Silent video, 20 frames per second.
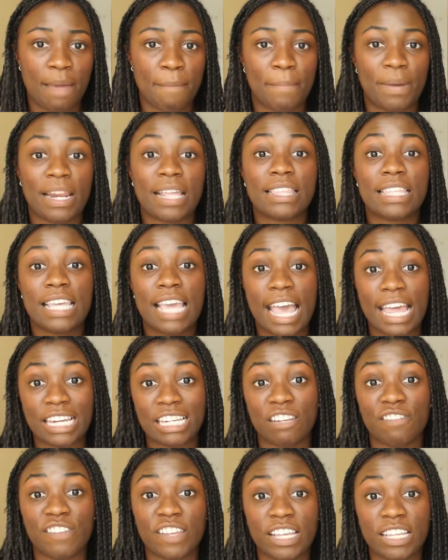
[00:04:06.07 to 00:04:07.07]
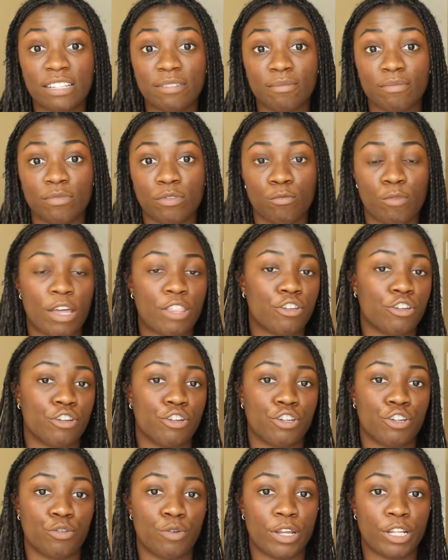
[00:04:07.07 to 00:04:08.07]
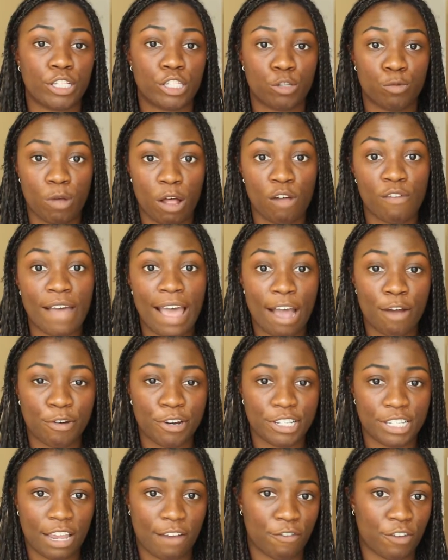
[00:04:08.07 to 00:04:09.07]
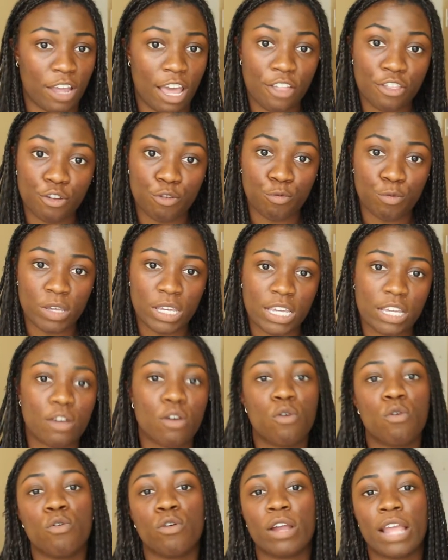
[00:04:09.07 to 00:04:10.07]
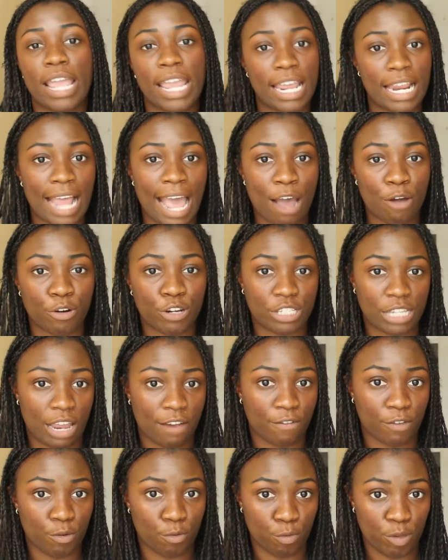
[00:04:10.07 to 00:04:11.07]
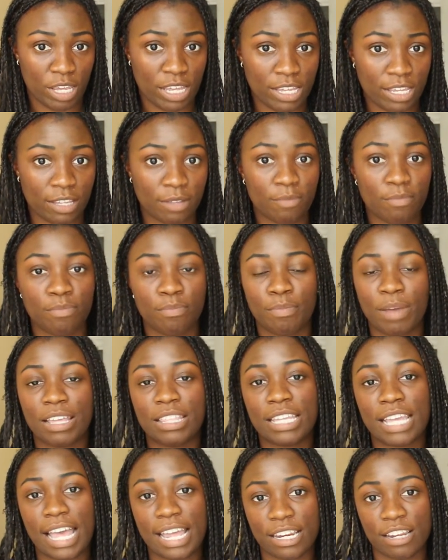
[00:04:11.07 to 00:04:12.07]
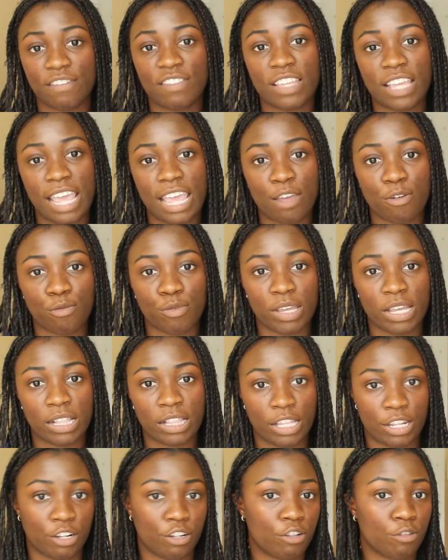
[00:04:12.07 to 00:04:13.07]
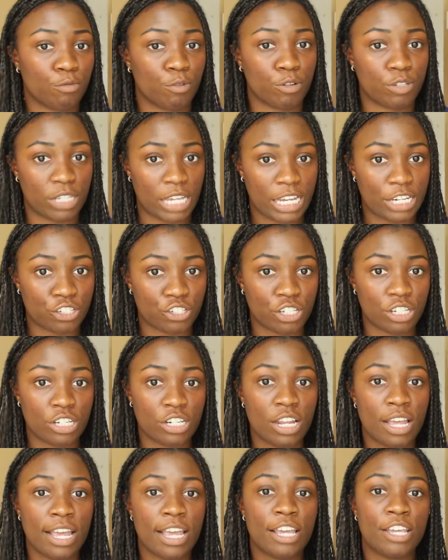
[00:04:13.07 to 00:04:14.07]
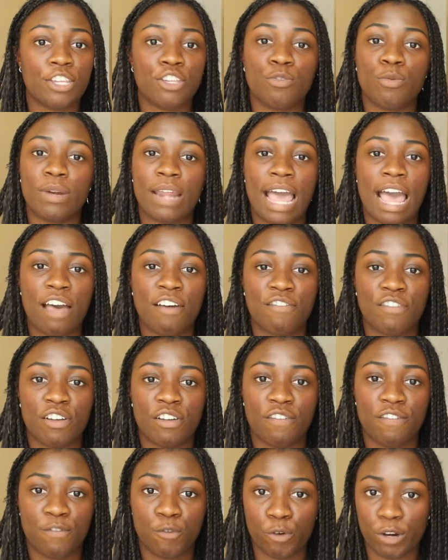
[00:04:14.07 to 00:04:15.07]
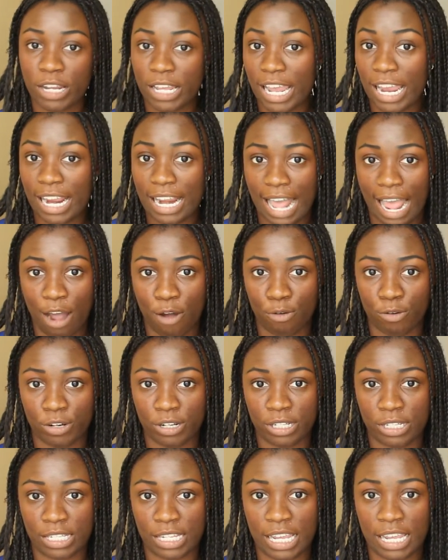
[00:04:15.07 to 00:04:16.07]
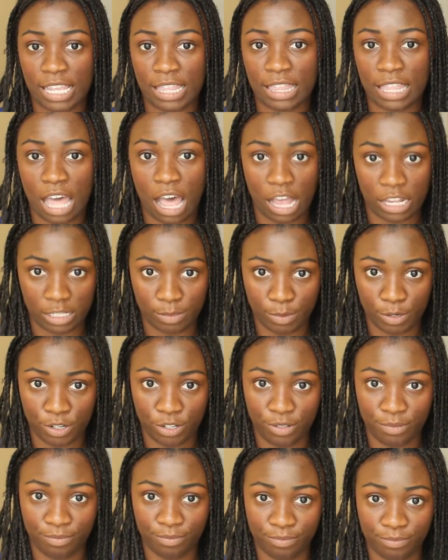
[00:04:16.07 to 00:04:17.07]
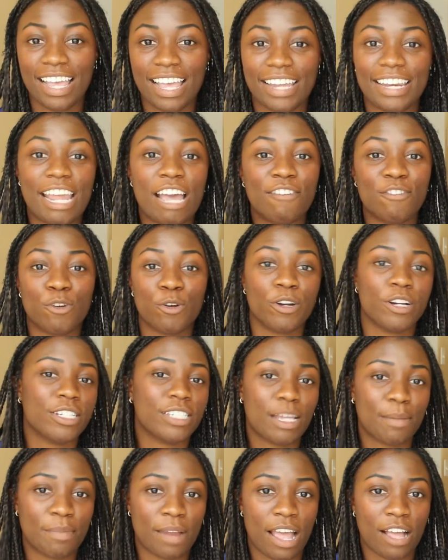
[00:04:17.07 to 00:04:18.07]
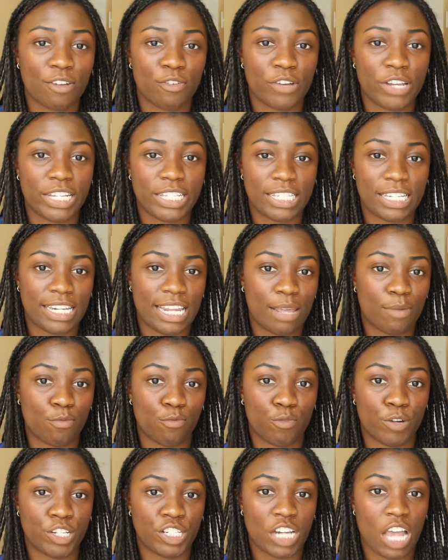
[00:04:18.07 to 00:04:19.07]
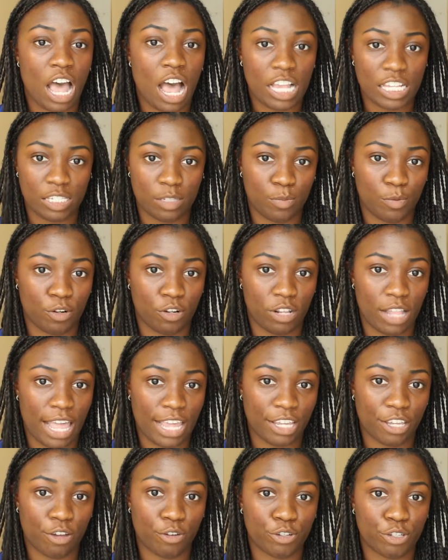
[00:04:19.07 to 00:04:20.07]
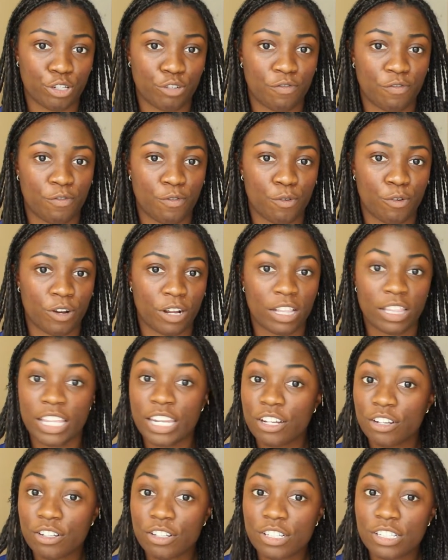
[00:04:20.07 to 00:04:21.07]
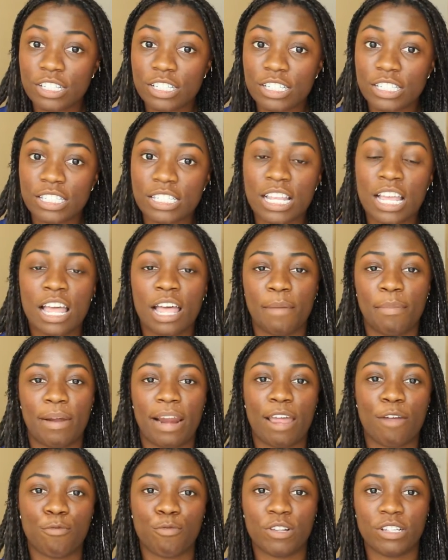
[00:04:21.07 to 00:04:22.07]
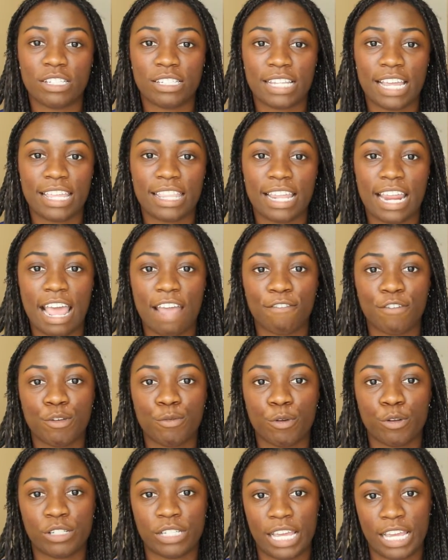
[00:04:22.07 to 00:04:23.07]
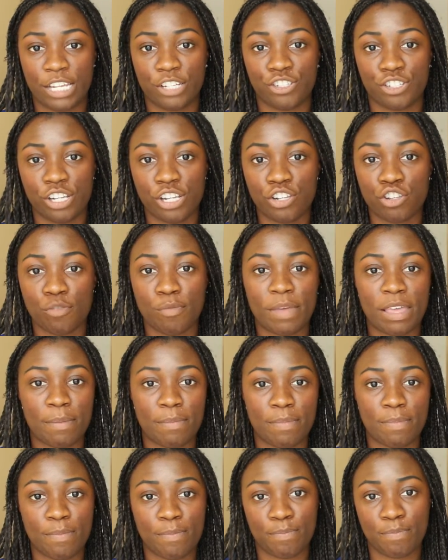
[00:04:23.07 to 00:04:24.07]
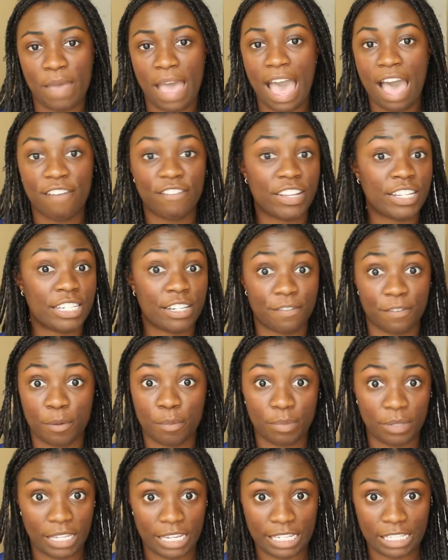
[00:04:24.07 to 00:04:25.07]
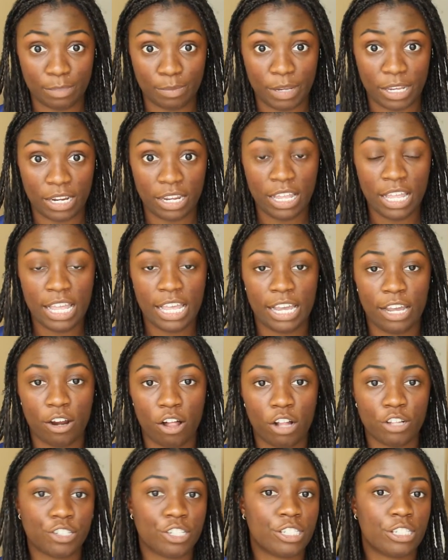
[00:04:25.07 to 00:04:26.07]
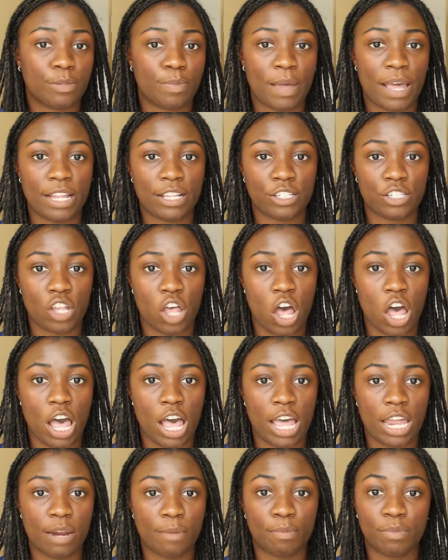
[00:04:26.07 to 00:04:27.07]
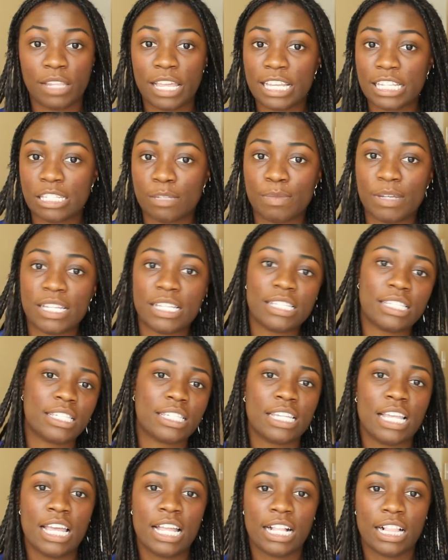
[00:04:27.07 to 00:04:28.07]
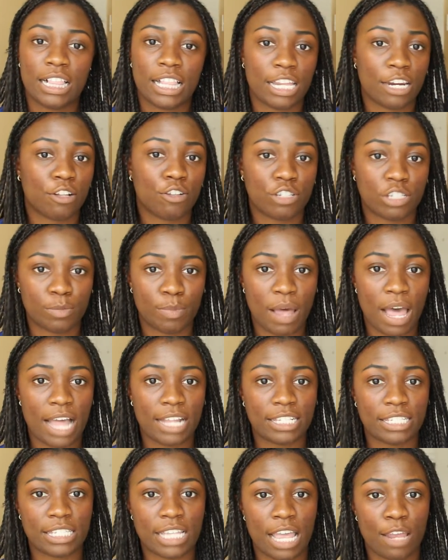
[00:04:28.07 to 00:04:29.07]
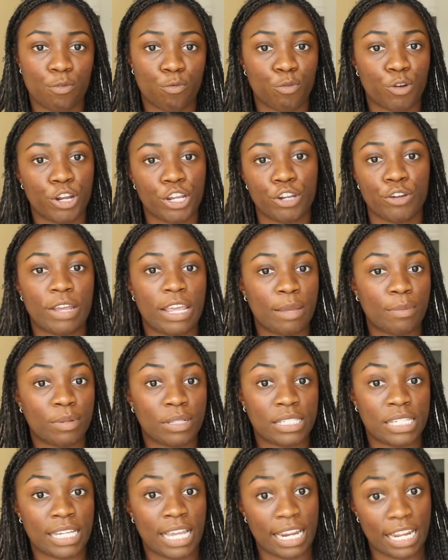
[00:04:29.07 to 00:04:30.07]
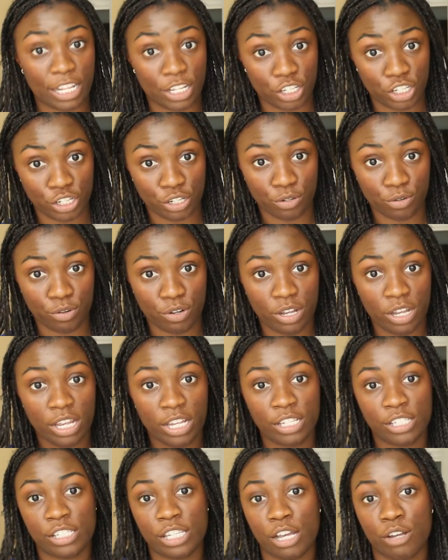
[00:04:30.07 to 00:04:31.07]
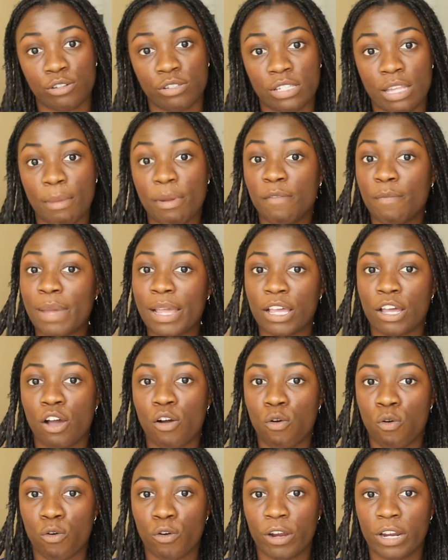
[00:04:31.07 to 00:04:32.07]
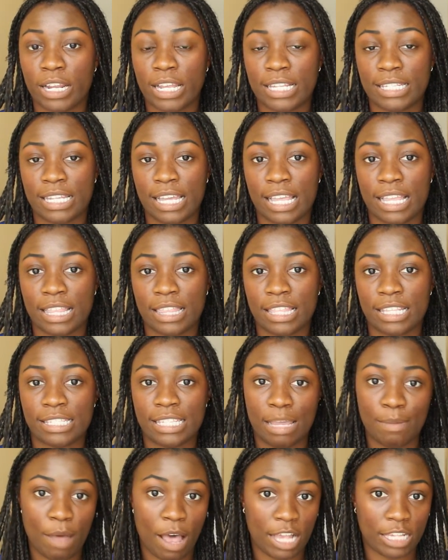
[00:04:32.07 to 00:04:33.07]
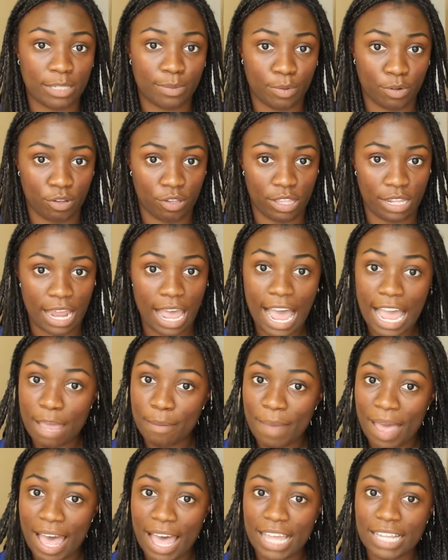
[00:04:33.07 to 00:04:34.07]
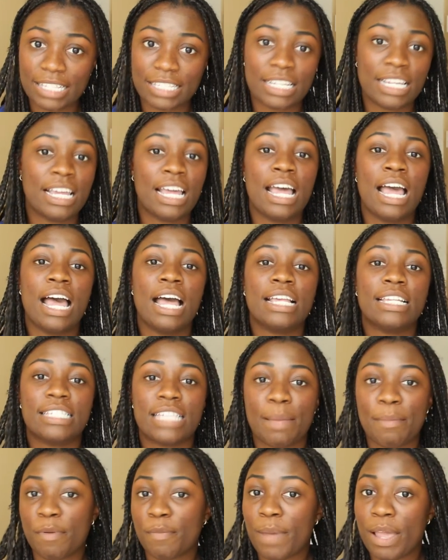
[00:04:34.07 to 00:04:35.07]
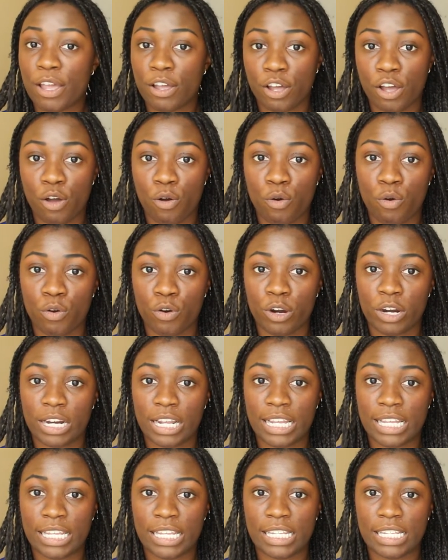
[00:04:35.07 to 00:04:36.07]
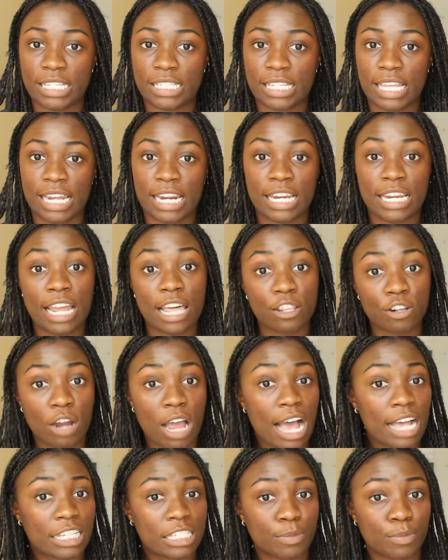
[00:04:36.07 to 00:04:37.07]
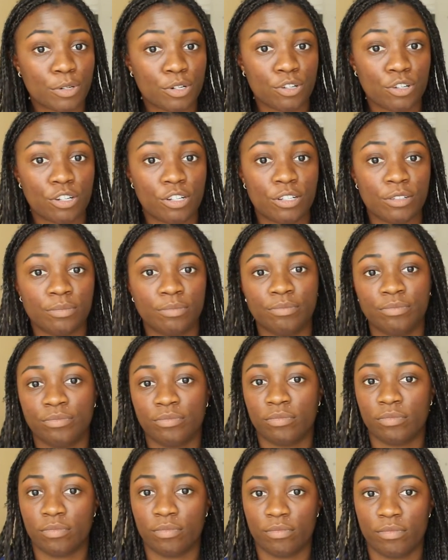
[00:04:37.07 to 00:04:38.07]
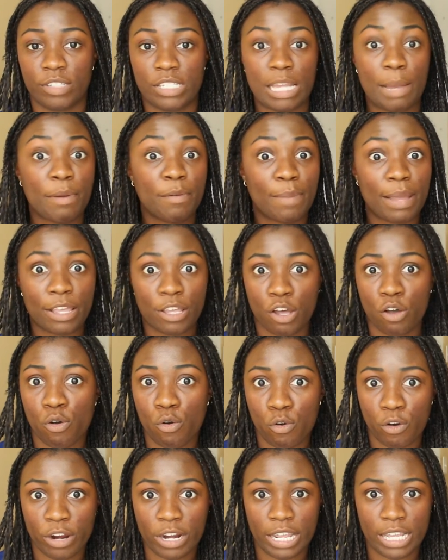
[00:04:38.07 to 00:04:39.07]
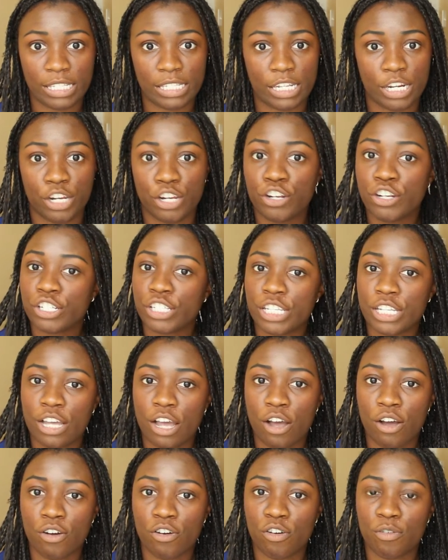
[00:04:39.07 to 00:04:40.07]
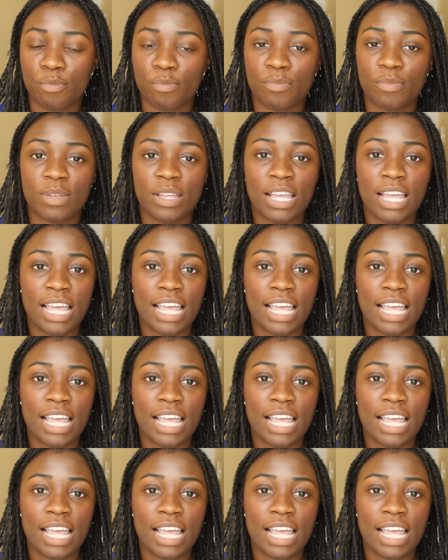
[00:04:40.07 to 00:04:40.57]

But at the end of it, whether you're doing 12 hours every other week or 8 hours every week, by the end of the 8 week clinical rotation, you would have 48 hours in the hospital. Now, of course, I'm not going to name which hospital I go to for clinicals, but I will say that every rotation you may have a different placement. It all just depends on placements, clinical spots, and where you're able to get into. So some of my cohort is at the same hospital that I'm at. Some of my cohort is at another hospital. Some of my cohort is in a nursing home.